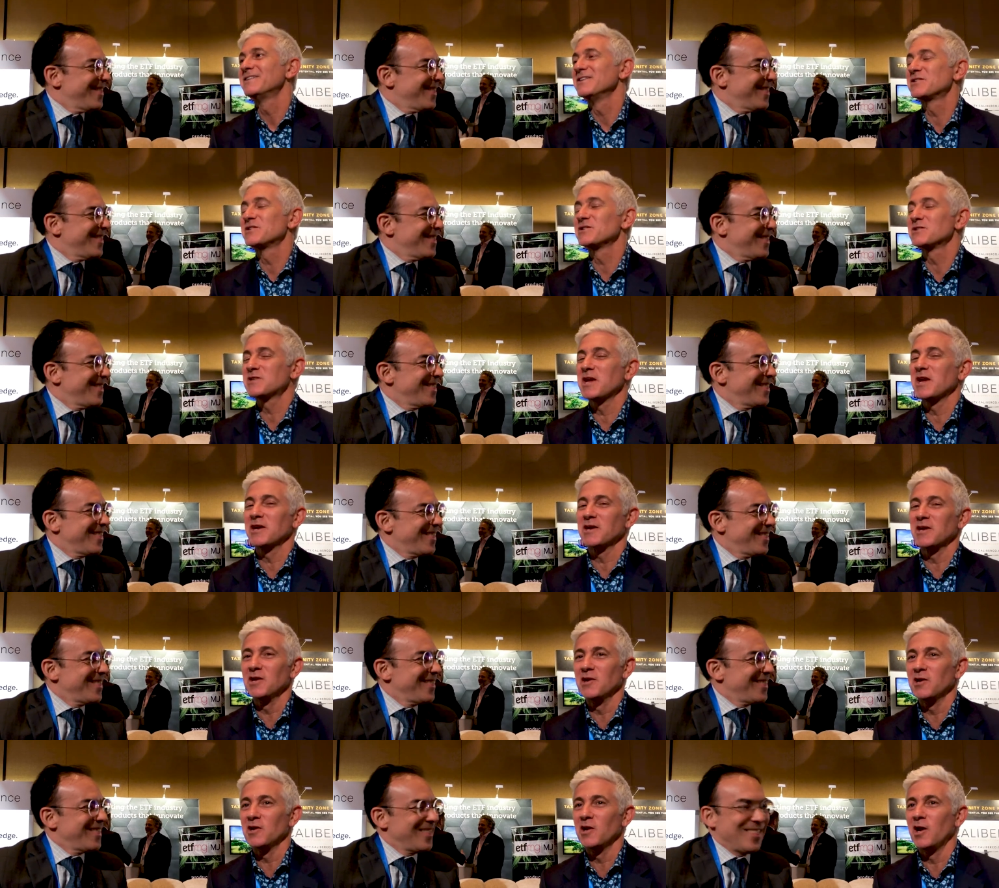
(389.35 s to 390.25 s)
Speaker 1: this has
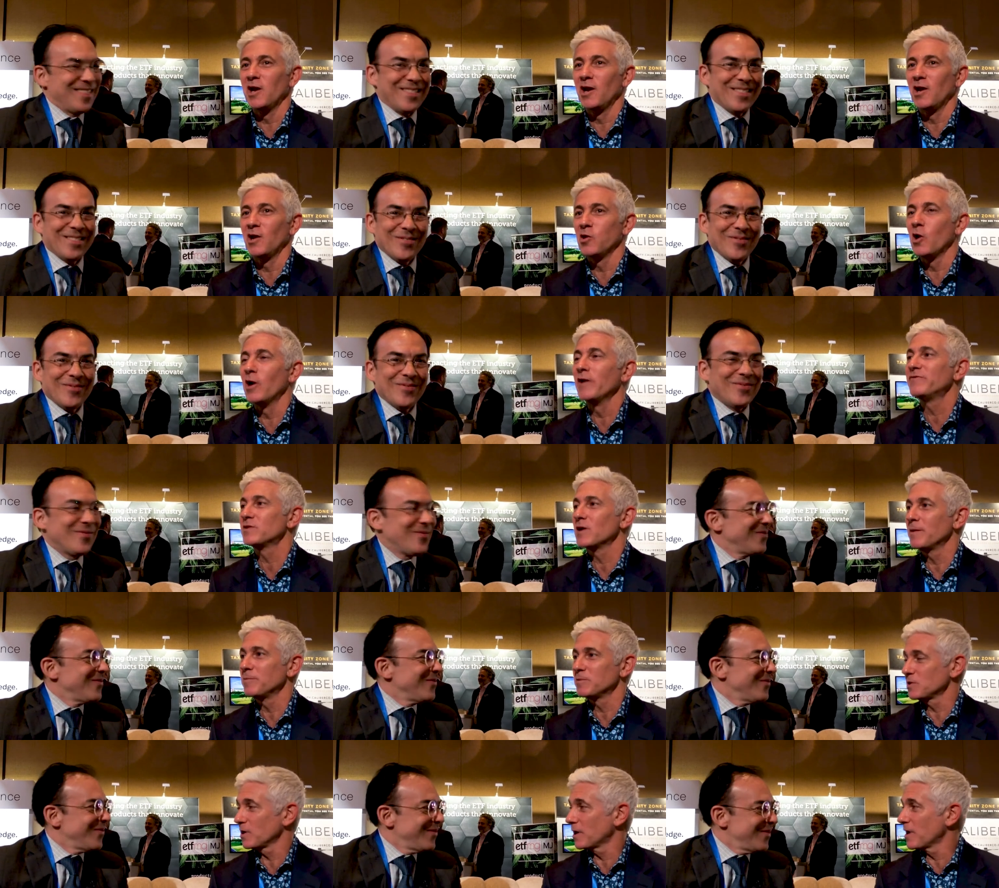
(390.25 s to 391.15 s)
taken a
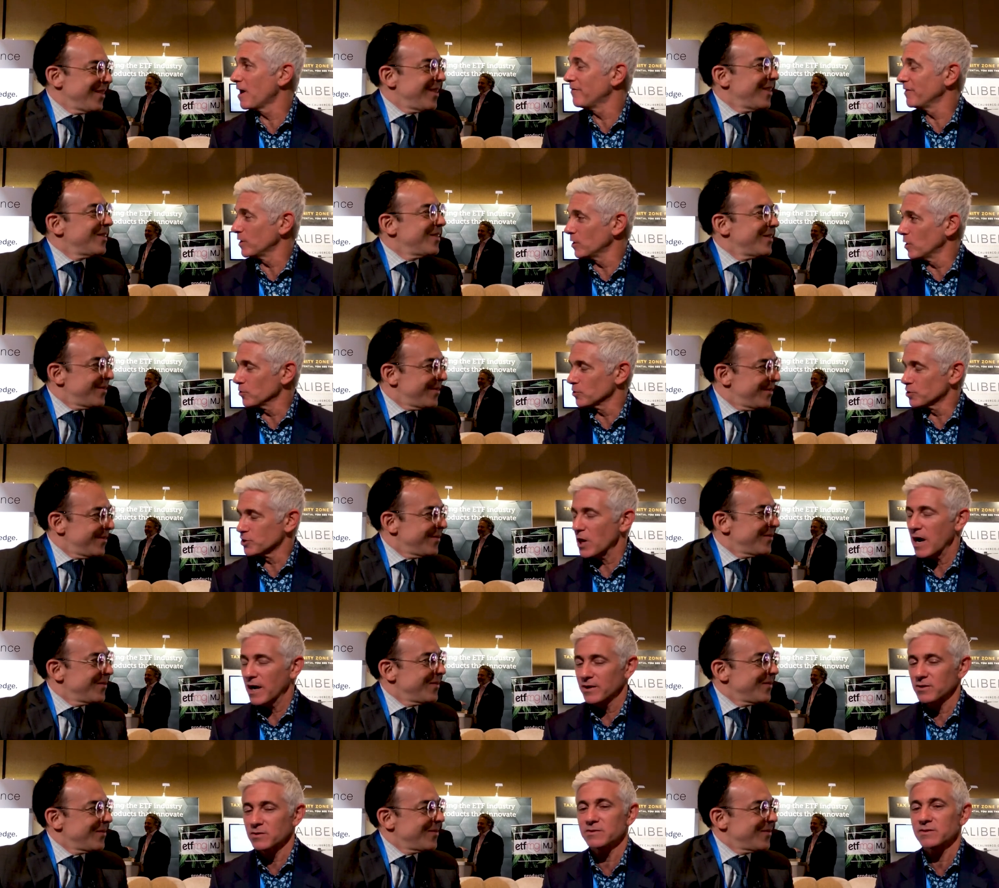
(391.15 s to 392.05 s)
lifetime. It's like having another
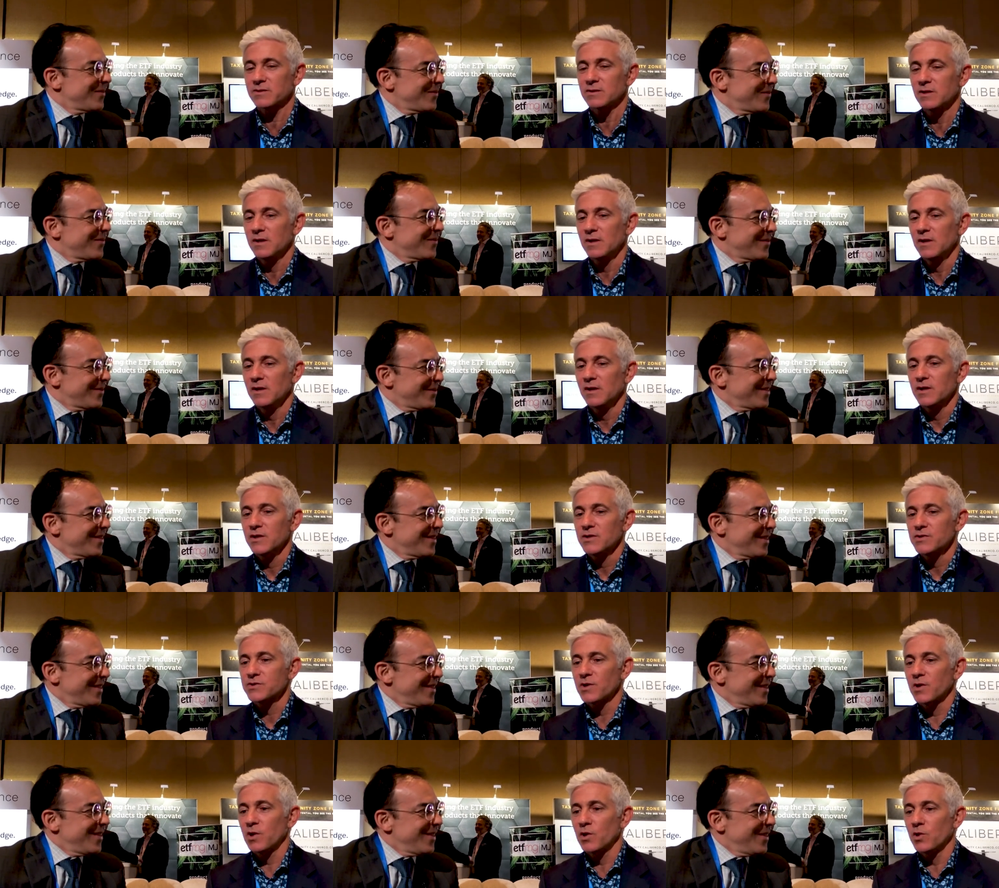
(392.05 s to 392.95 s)
child.
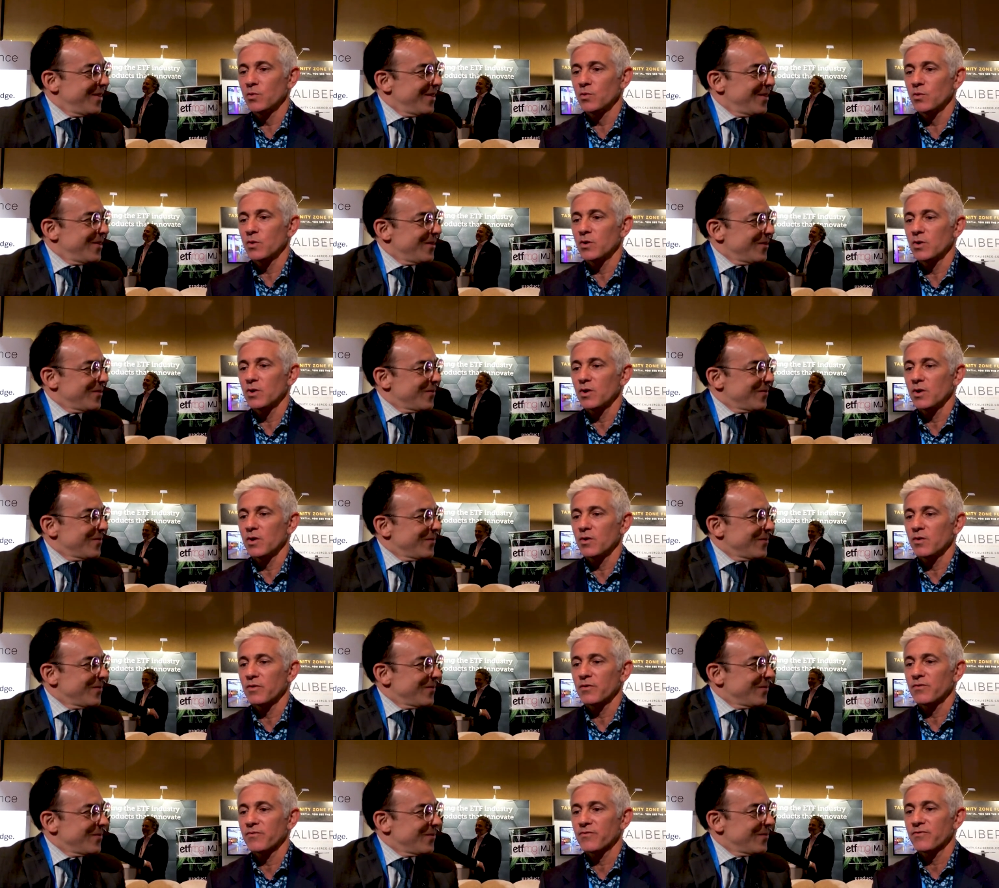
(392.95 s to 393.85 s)
So
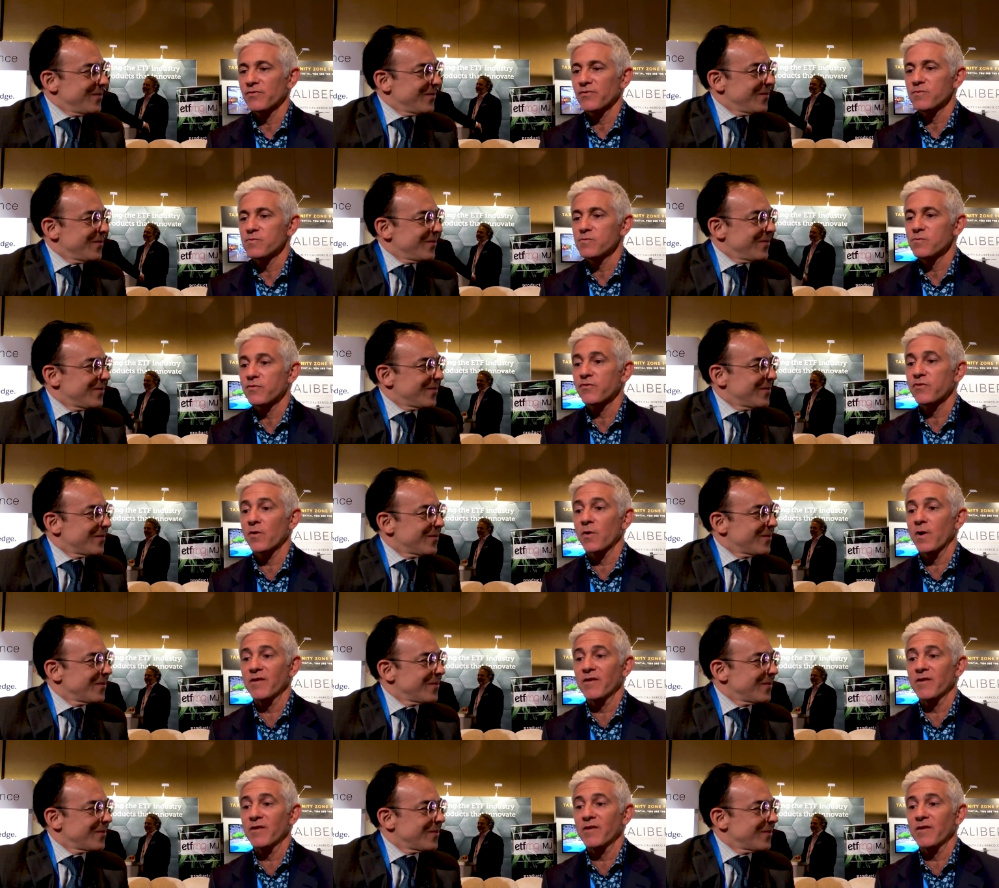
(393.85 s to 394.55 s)
for